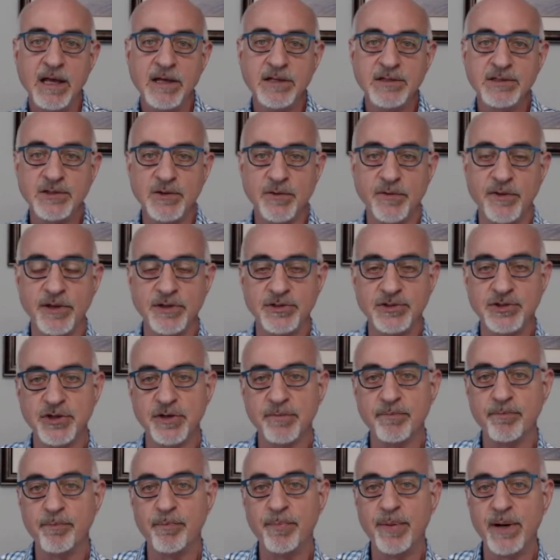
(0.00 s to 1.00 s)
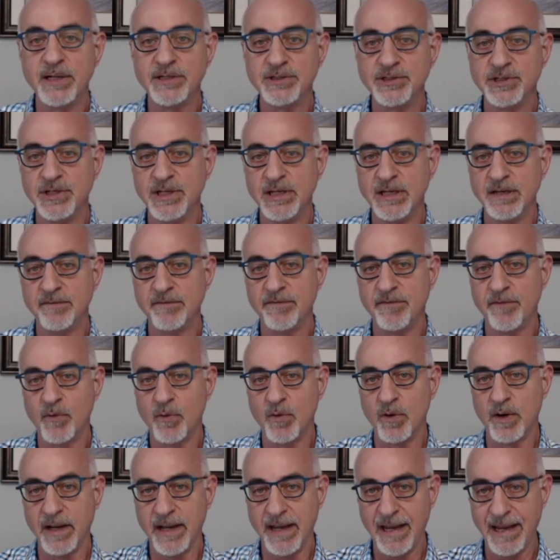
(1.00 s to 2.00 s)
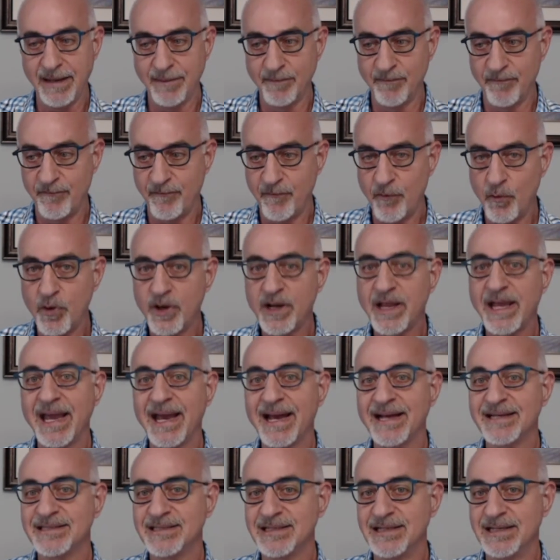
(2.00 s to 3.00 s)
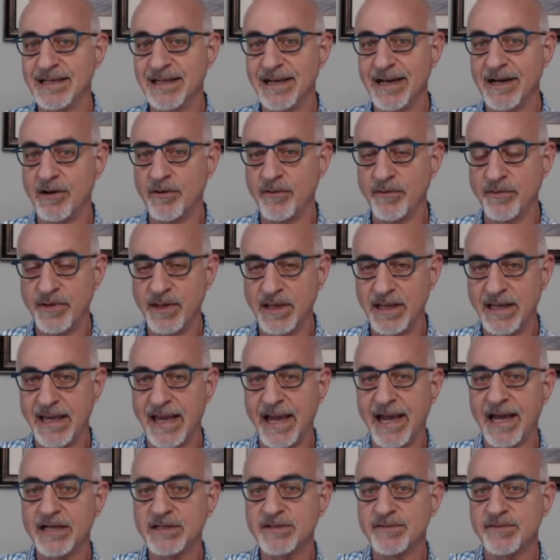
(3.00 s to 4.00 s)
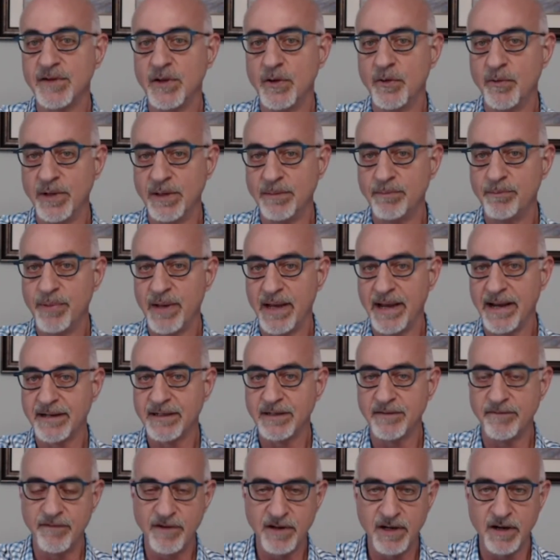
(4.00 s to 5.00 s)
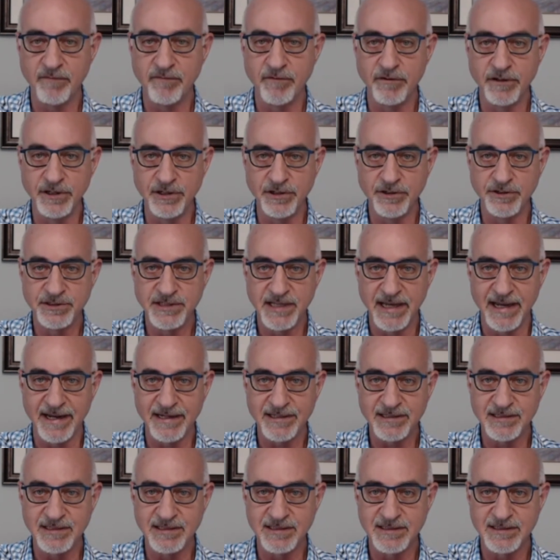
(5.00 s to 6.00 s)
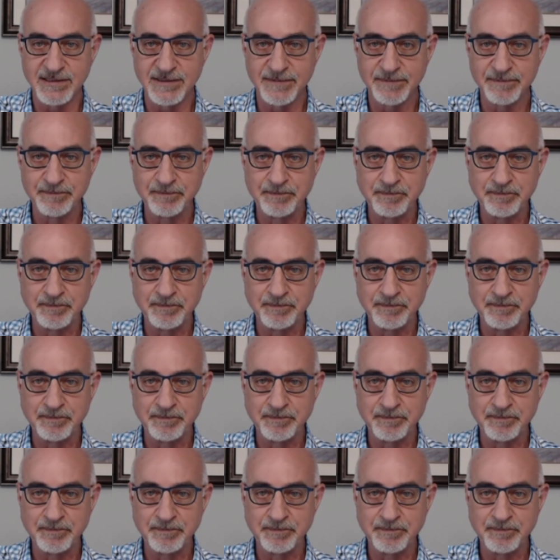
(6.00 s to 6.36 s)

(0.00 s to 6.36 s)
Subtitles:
so that you're budgeting for and forecasting out the cash flow impact of covering your taxes.